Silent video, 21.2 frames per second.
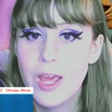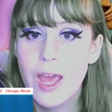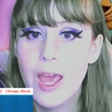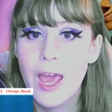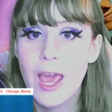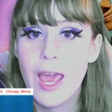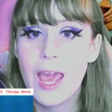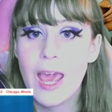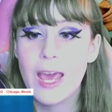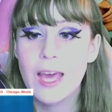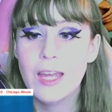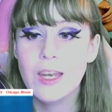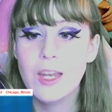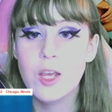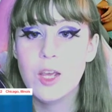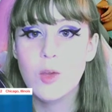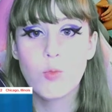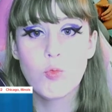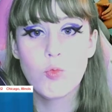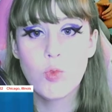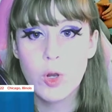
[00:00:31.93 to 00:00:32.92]
and
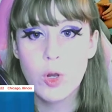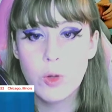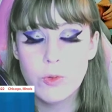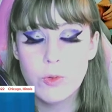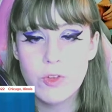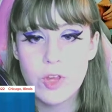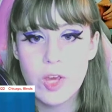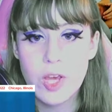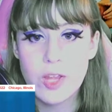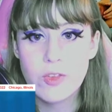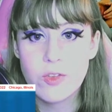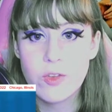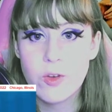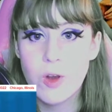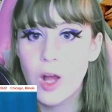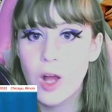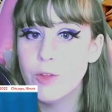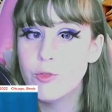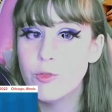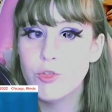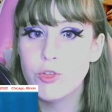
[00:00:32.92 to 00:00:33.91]
it rotates
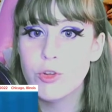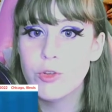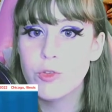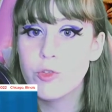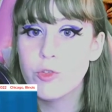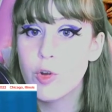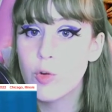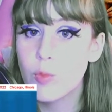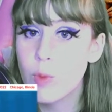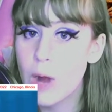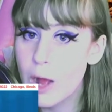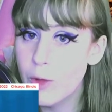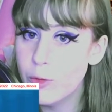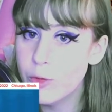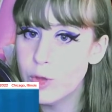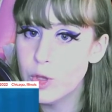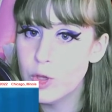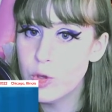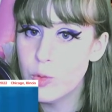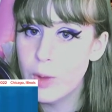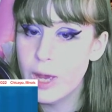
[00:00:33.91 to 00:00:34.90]
not just around
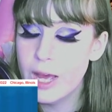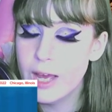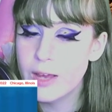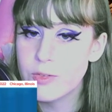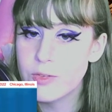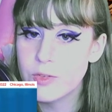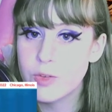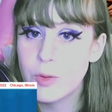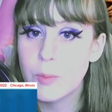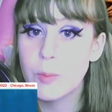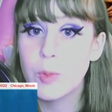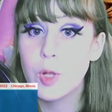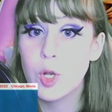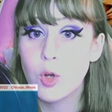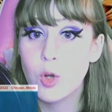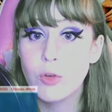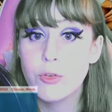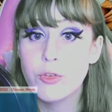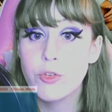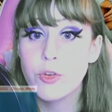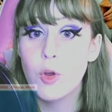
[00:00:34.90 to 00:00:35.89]
the US, but
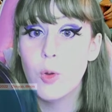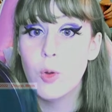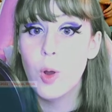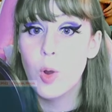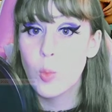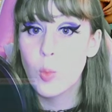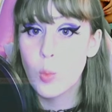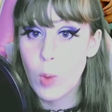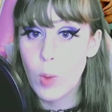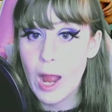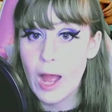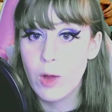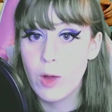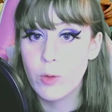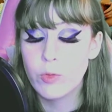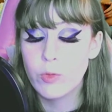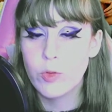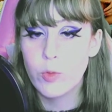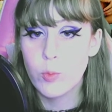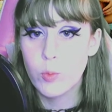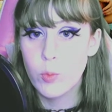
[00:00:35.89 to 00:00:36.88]
also
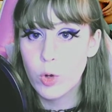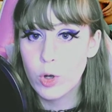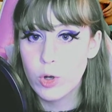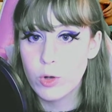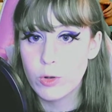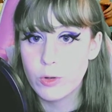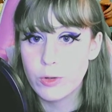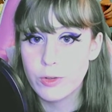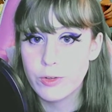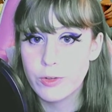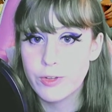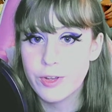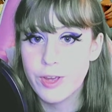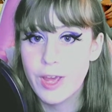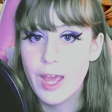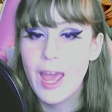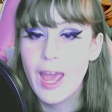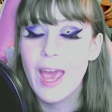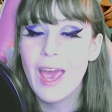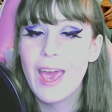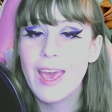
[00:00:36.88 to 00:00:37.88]
around the world.
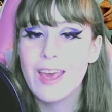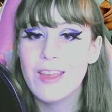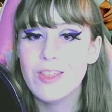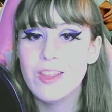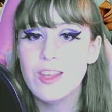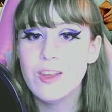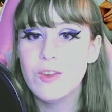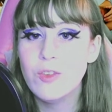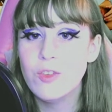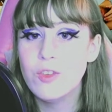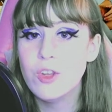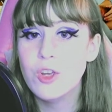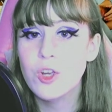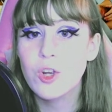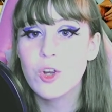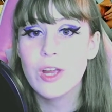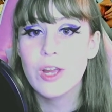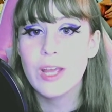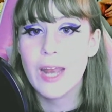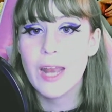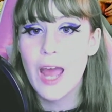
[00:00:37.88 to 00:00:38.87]
And this
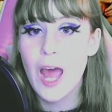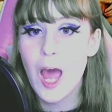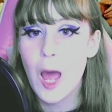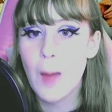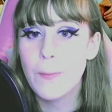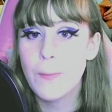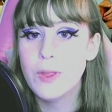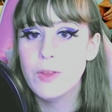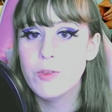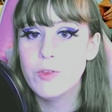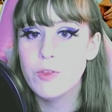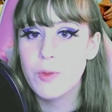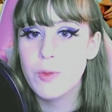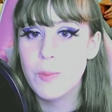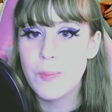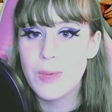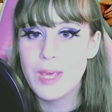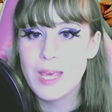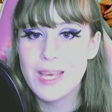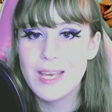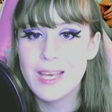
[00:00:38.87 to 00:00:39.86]
year it happened to
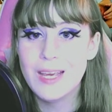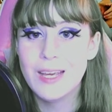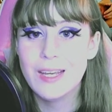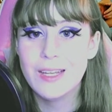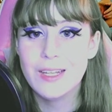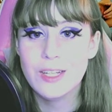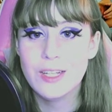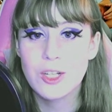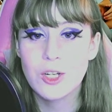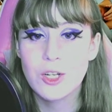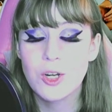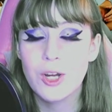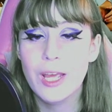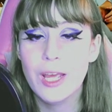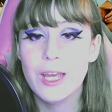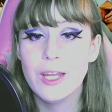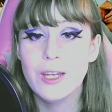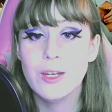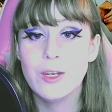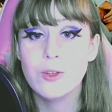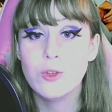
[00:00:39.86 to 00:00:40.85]
be here
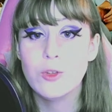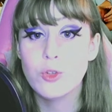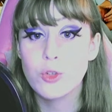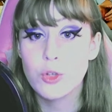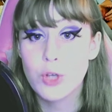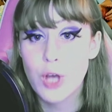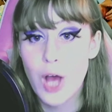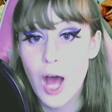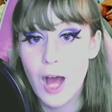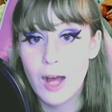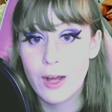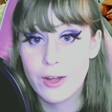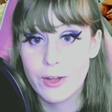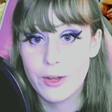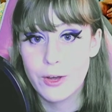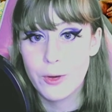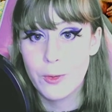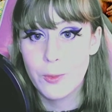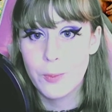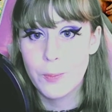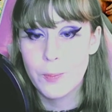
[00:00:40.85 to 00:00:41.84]
in
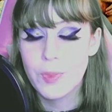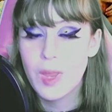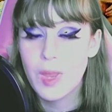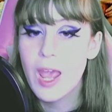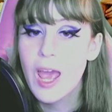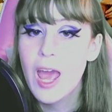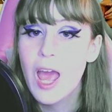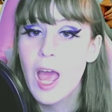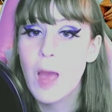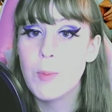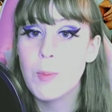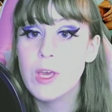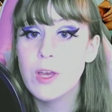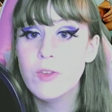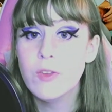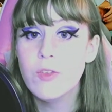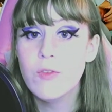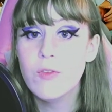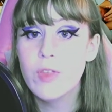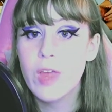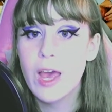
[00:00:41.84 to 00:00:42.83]
Chicago. And
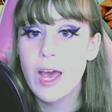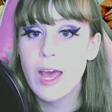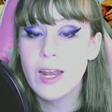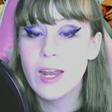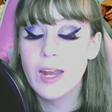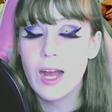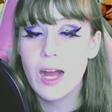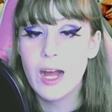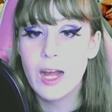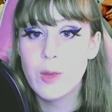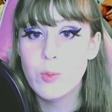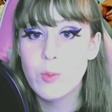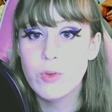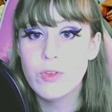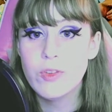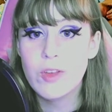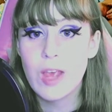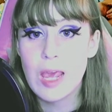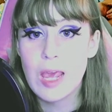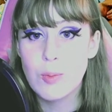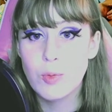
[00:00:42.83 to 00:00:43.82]
because of that, I
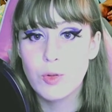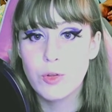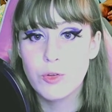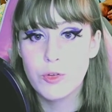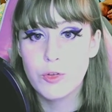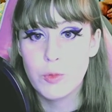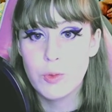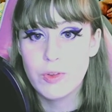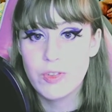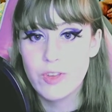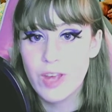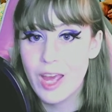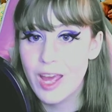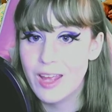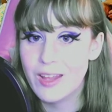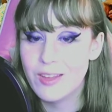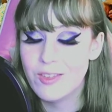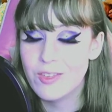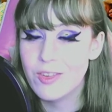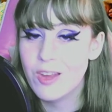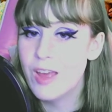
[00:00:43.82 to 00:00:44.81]
was able to
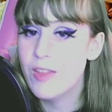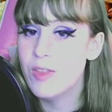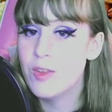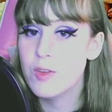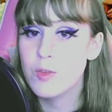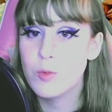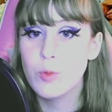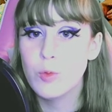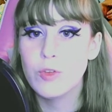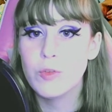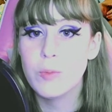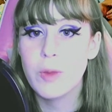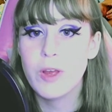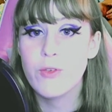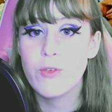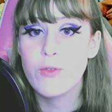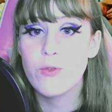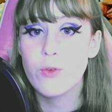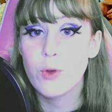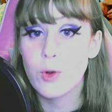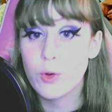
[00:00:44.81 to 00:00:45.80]
attend. And this was my
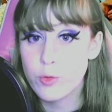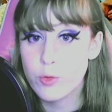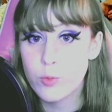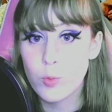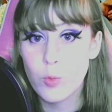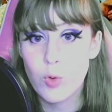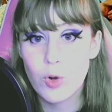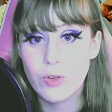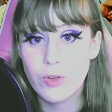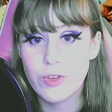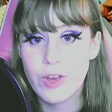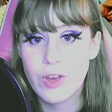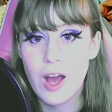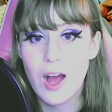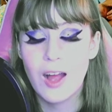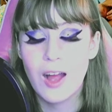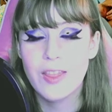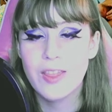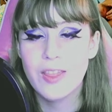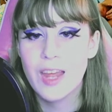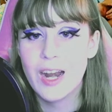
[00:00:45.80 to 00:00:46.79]
first
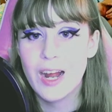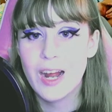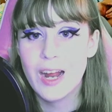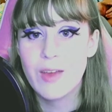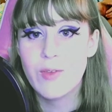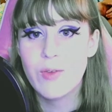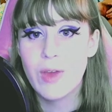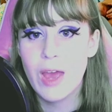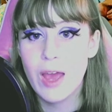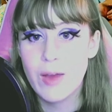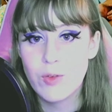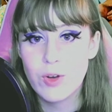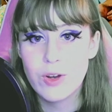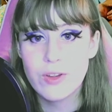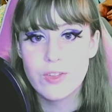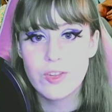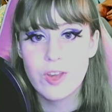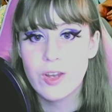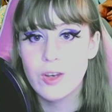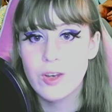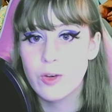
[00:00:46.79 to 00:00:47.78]
Worldcon that I have ever
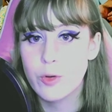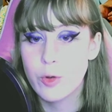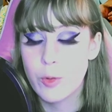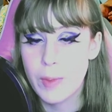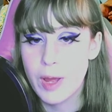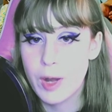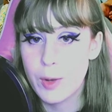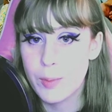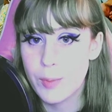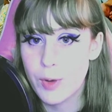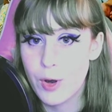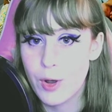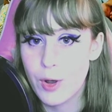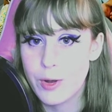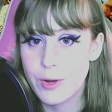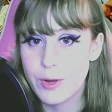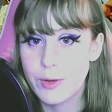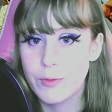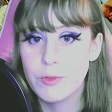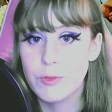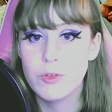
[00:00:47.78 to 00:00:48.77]
attended or been a part
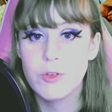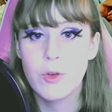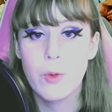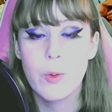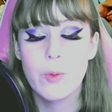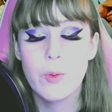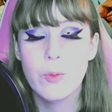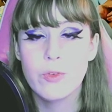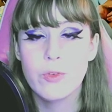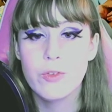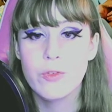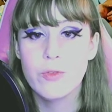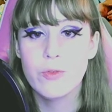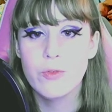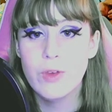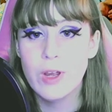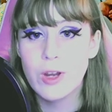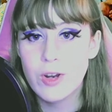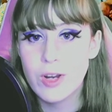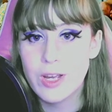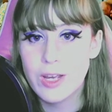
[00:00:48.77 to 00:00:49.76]
of. So it was a
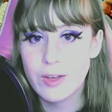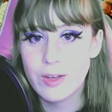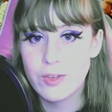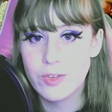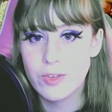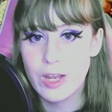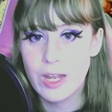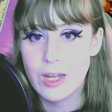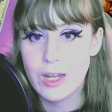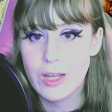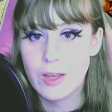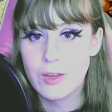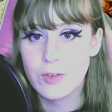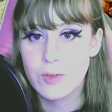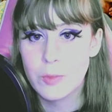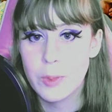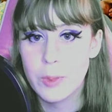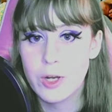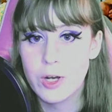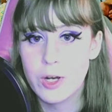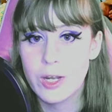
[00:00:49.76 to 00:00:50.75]
very exciting
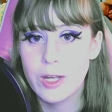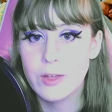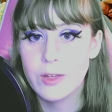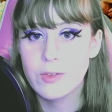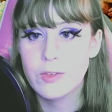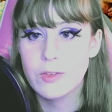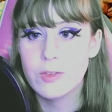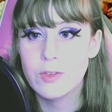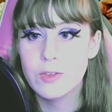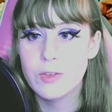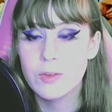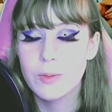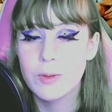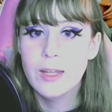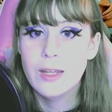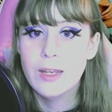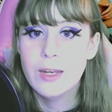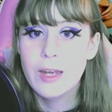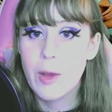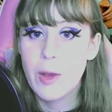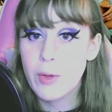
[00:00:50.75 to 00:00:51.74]
experience.
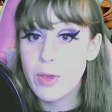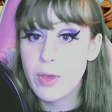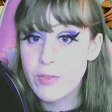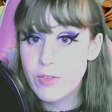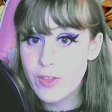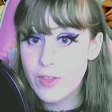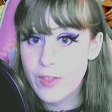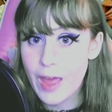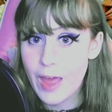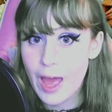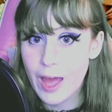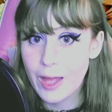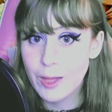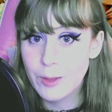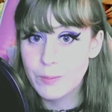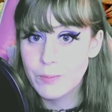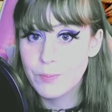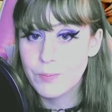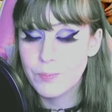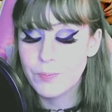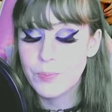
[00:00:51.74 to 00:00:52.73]
Now, given that,
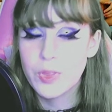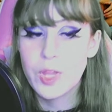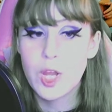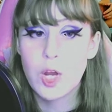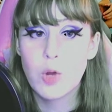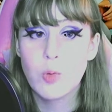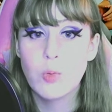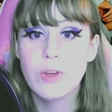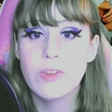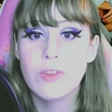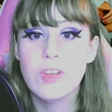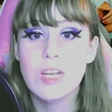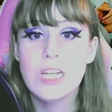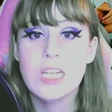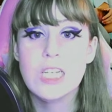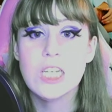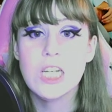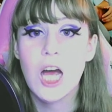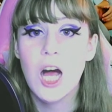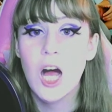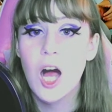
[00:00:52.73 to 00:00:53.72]
there was a
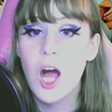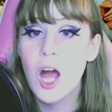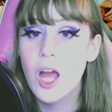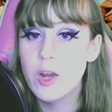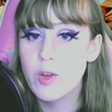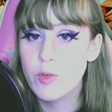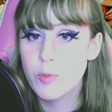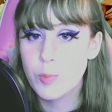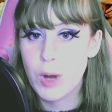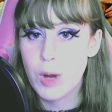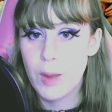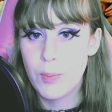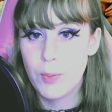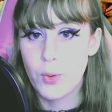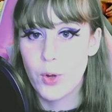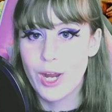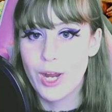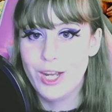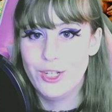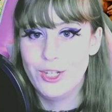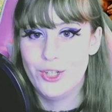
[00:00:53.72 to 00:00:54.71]
ton of
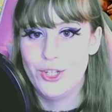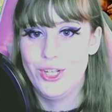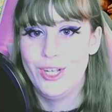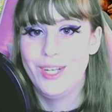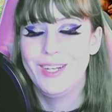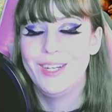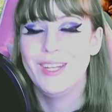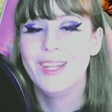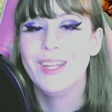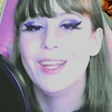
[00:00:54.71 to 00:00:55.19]
preparation